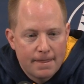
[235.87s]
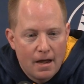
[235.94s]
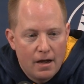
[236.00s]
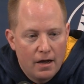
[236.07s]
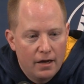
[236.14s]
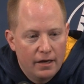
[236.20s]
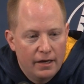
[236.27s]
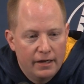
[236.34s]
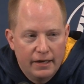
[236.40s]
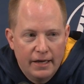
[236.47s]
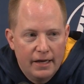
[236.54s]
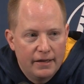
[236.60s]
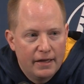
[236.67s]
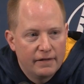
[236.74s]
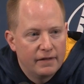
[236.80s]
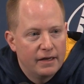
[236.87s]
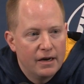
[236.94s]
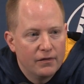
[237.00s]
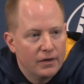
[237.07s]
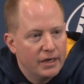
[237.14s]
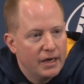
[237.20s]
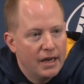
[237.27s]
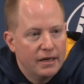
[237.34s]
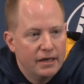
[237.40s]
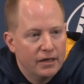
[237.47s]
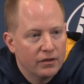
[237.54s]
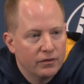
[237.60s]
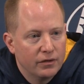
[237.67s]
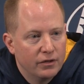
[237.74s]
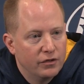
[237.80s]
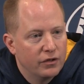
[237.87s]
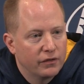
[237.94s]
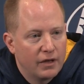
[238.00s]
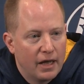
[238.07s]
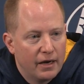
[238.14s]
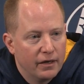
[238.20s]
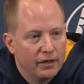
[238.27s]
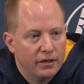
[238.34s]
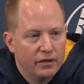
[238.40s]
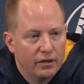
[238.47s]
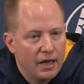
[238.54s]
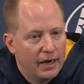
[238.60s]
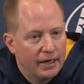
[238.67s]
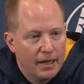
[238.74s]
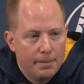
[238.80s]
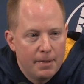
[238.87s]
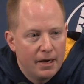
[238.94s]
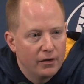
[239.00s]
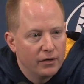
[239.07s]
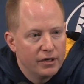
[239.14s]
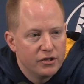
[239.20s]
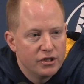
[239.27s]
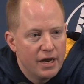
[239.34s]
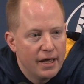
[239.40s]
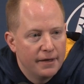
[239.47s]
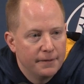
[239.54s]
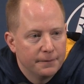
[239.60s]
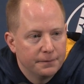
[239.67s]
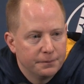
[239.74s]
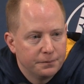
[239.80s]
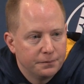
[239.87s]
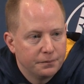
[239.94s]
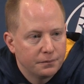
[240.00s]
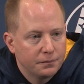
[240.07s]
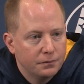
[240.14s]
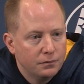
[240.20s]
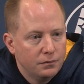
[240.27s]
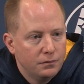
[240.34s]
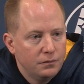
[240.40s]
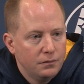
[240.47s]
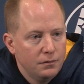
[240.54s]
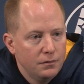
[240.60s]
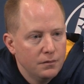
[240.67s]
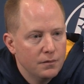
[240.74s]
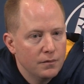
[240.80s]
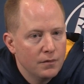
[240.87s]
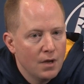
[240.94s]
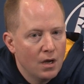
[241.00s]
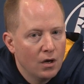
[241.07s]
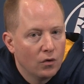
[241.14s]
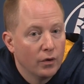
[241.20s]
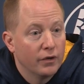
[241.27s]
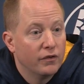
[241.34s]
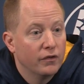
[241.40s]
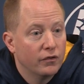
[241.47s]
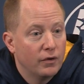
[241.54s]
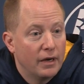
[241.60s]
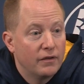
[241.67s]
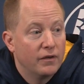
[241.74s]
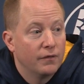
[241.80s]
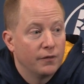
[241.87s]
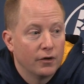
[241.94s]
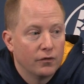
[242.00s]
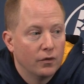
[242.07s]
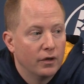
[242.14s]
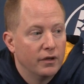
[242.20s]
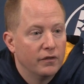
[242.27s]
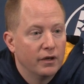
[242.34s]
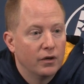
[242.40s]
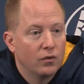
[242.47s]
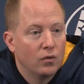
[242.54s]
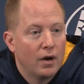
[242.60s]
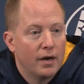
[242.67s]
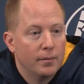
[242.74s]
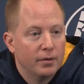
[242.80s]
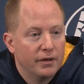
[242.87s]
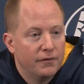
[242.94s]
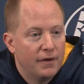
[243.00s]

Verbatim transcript: uh, and again, that's an everyday deal. You just gotta you gotta get better each day. What's his strengths? Chris's strengths. First of all, he's incredibly